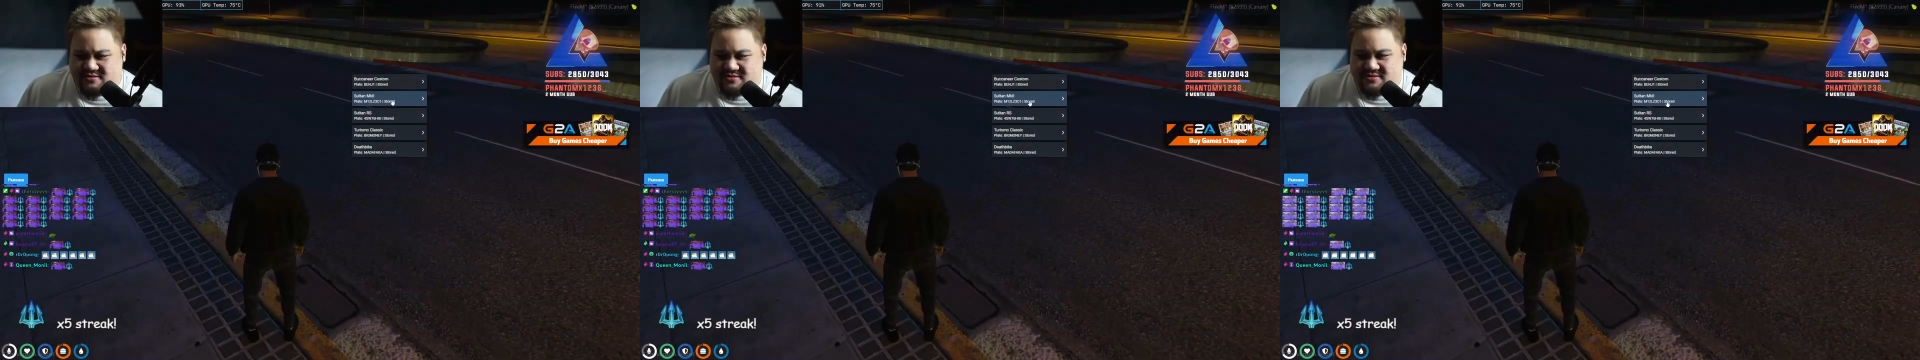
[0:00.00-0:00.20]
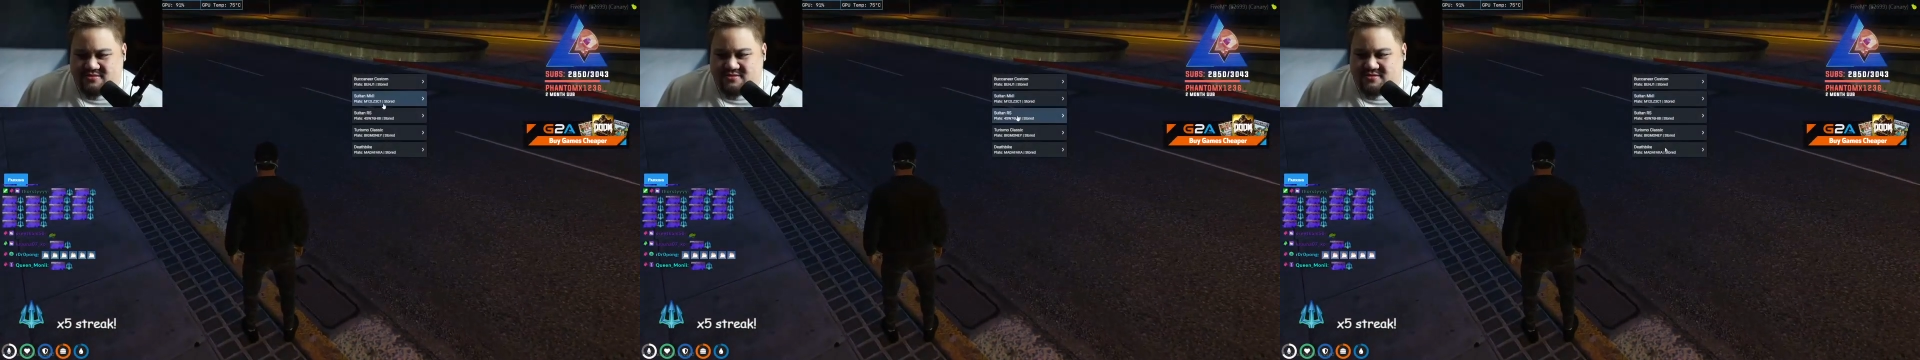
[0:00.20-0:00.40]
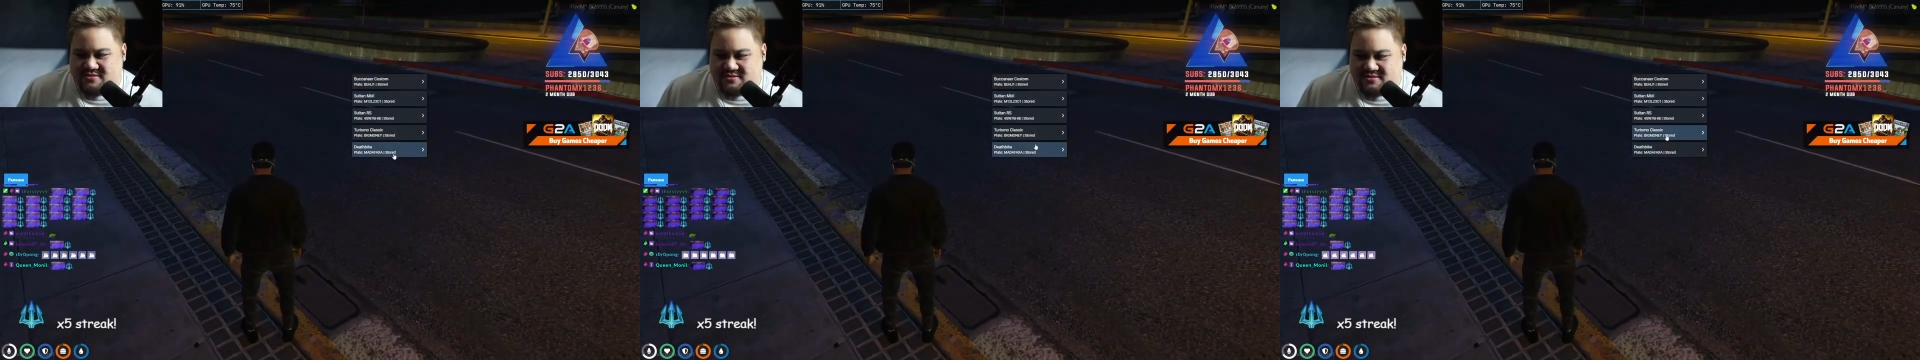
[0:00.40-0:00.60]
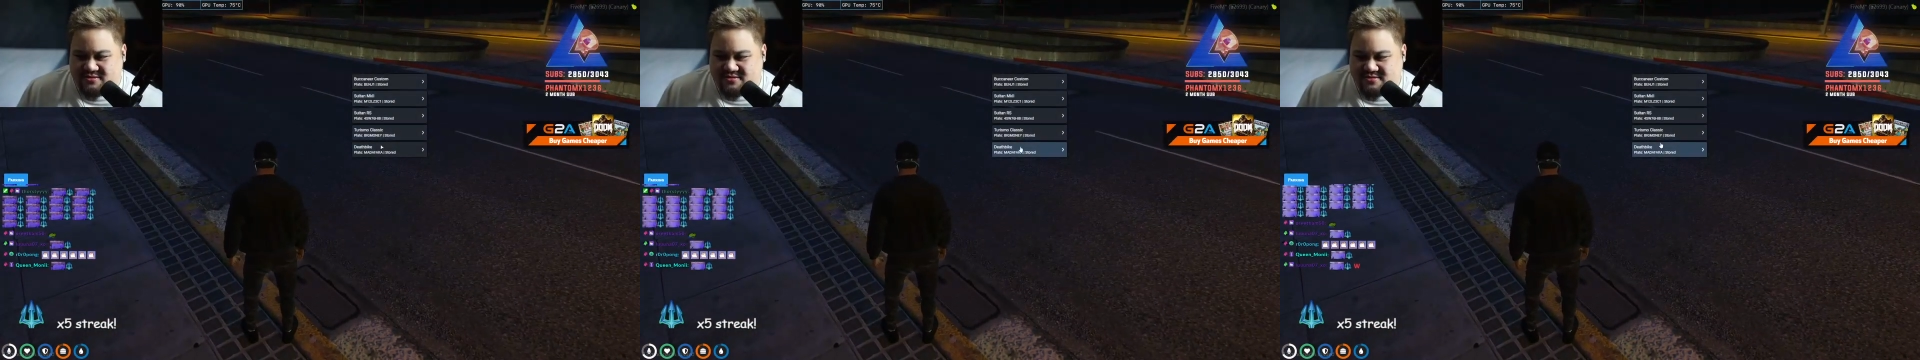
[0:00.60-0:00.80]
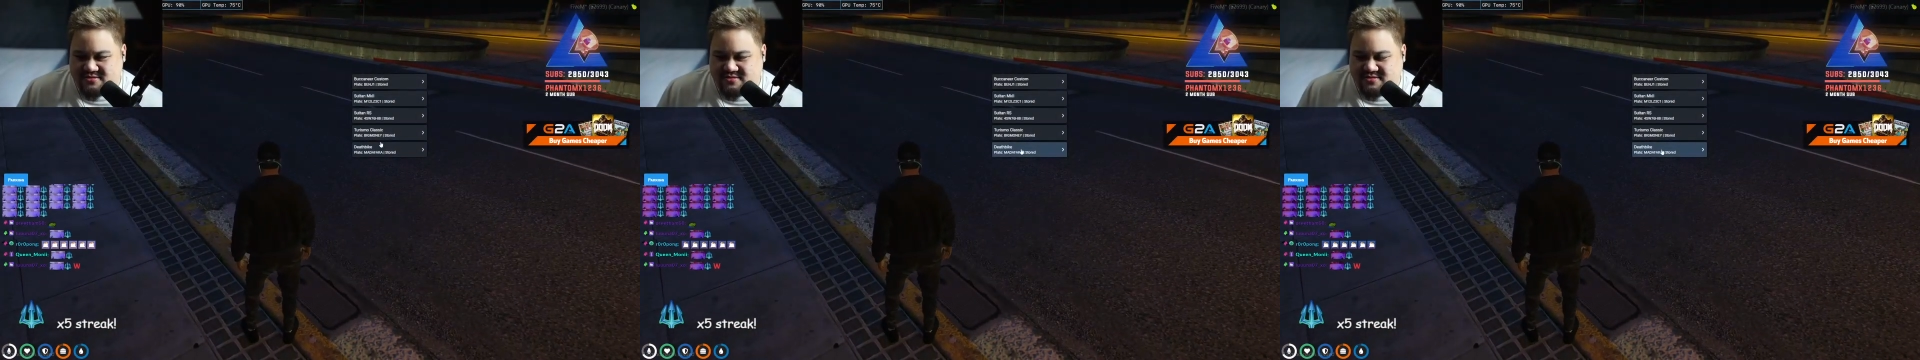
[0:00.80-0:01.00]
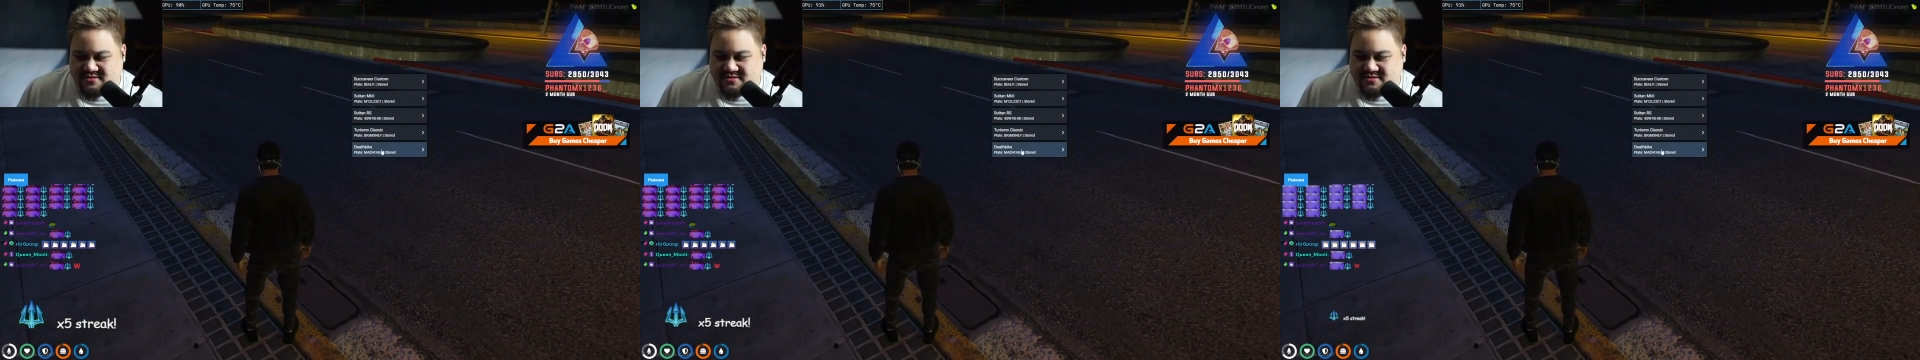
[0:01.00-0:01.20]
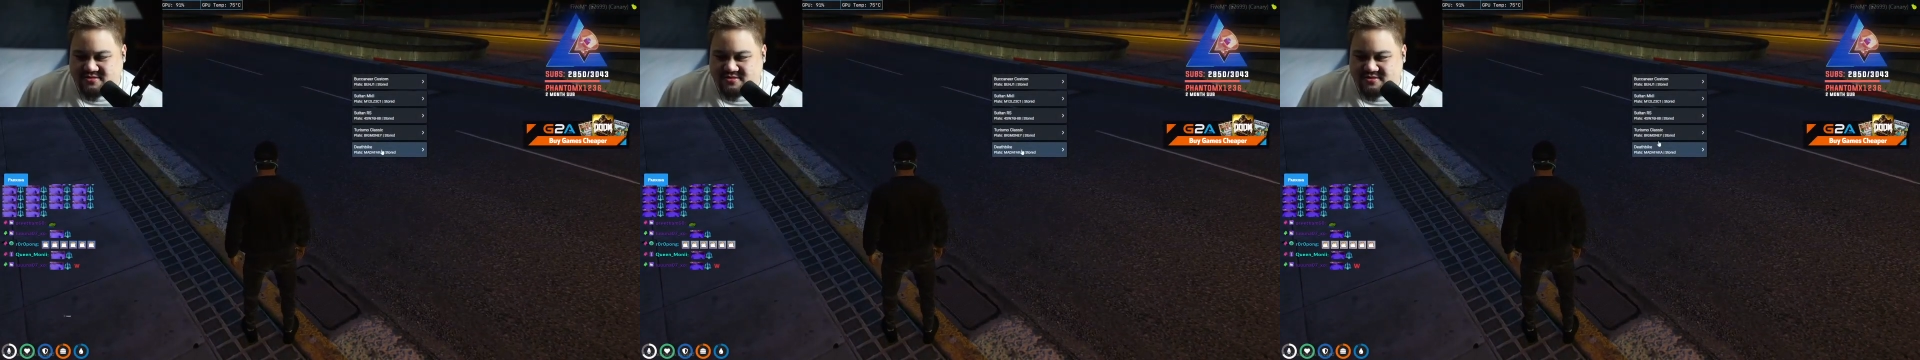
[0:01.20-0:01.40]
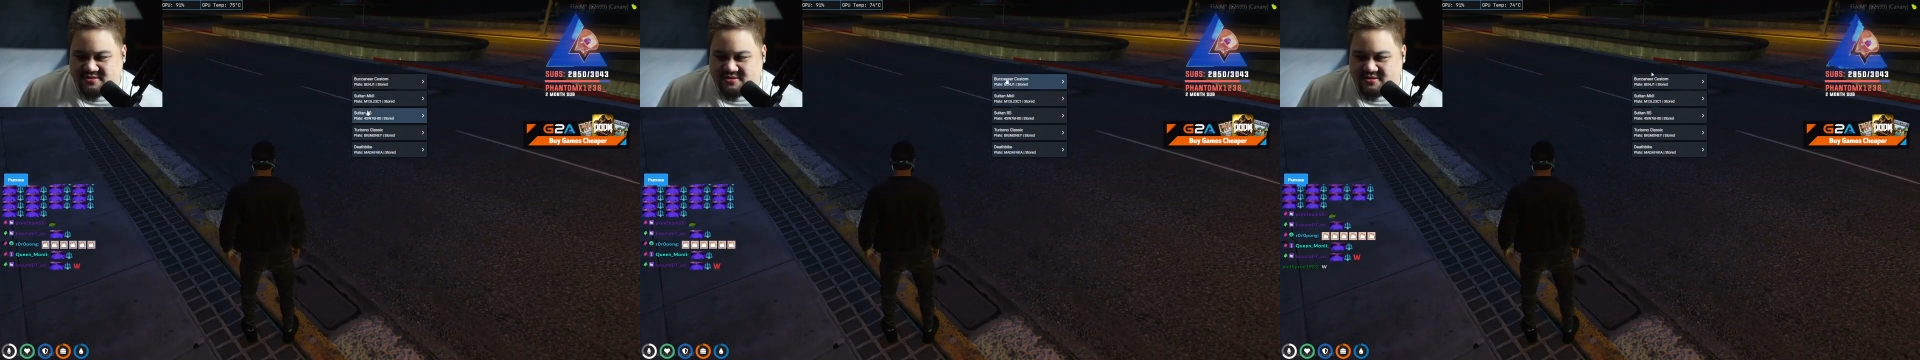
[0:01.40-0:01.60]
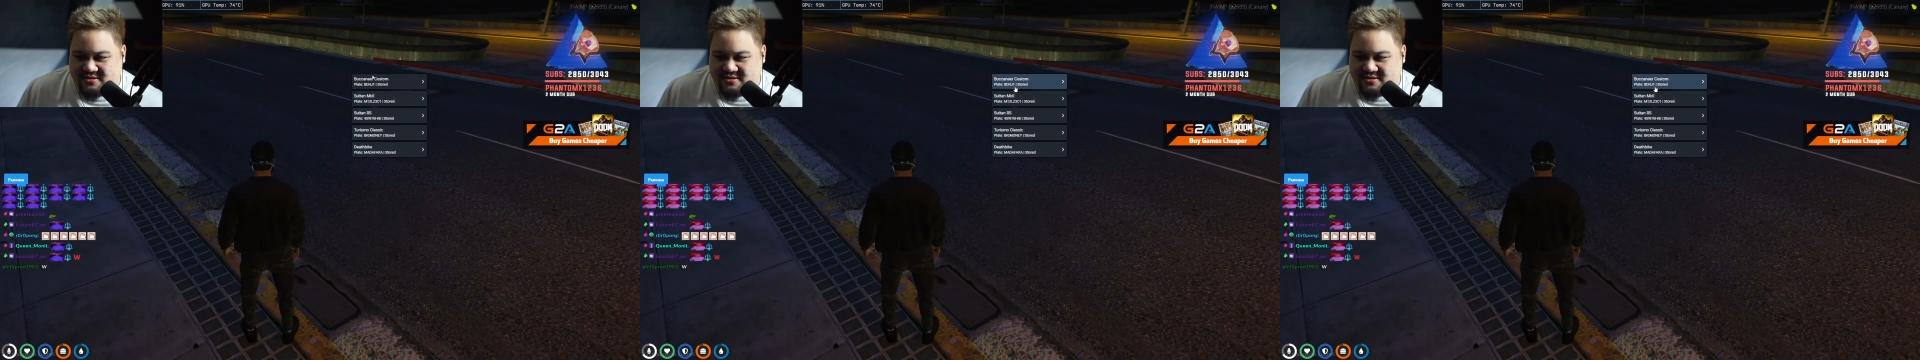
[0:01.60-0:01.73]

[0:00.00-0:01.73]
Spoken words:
Nothing is said.